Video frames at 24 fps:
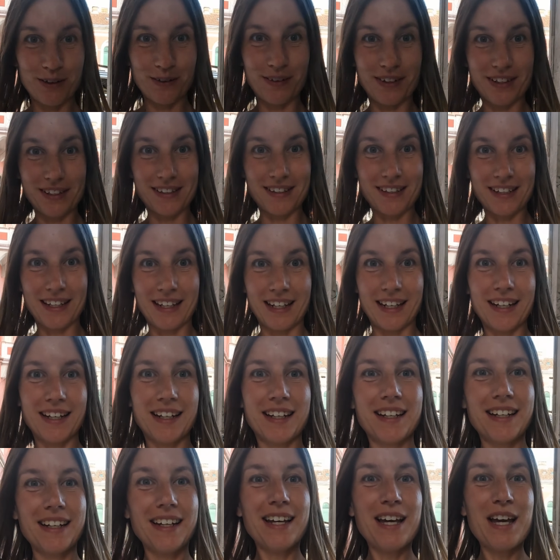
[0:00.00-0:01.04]
of the city.
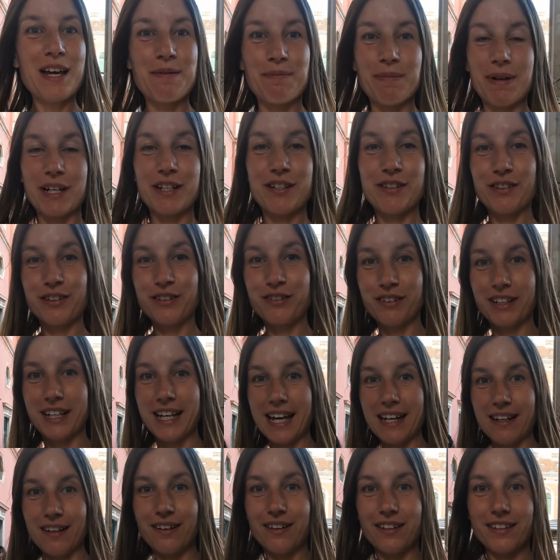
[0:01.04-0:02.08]
Make sure to
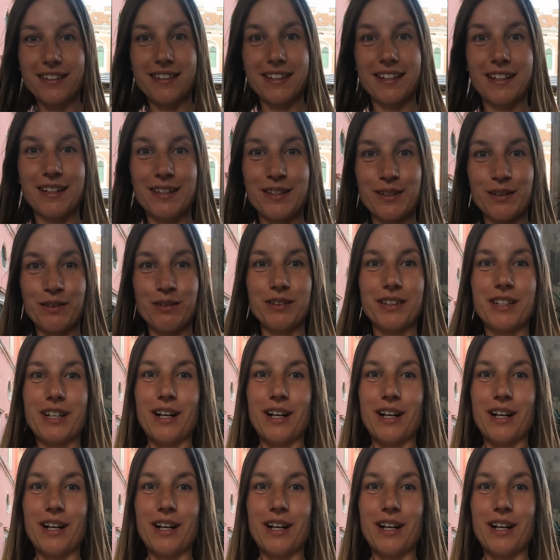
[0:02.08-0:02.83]
get lost in its old